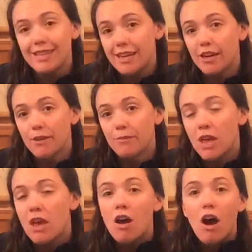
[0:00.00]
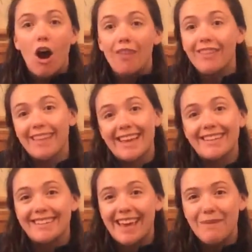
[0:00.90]
here on the
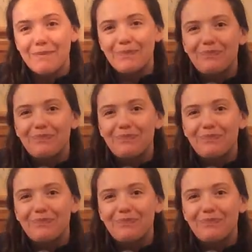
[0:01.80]
landscape.